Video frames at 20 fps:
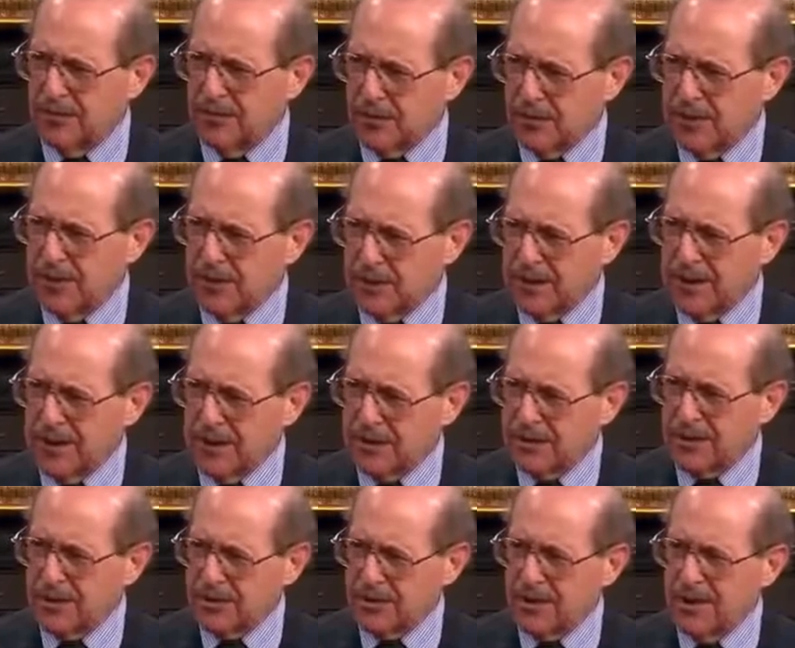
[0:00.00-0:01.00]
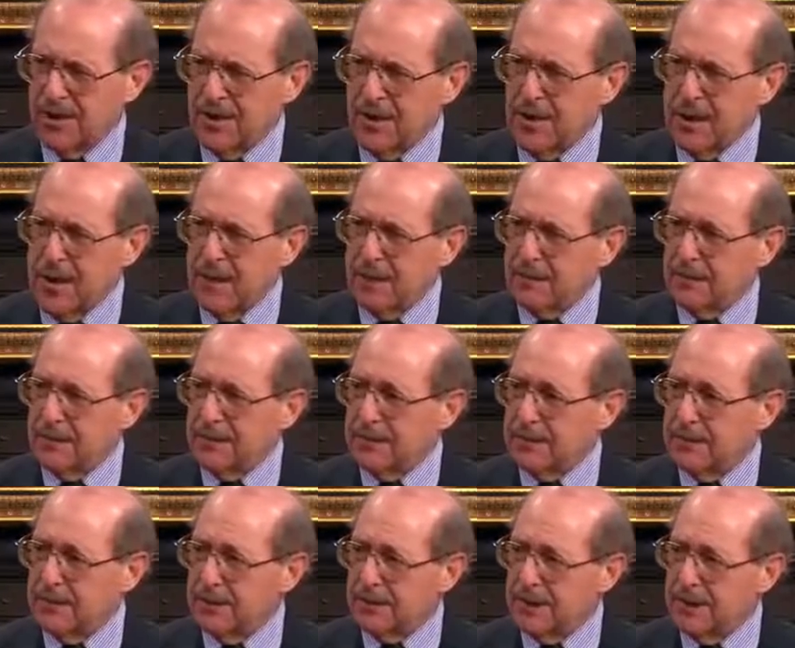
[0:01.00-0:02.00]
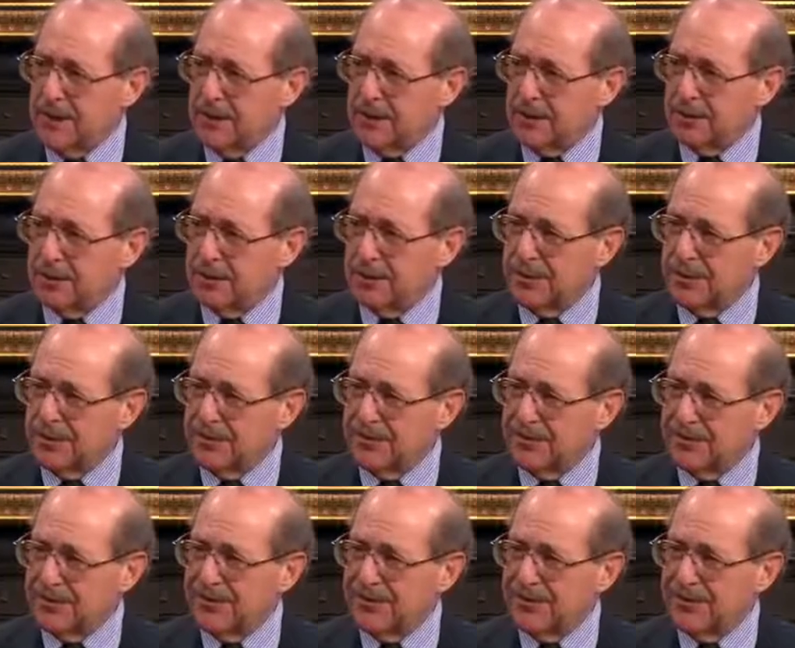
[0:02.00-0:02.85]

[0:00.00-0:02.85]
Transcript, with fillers: reverse their cancers, but he began to put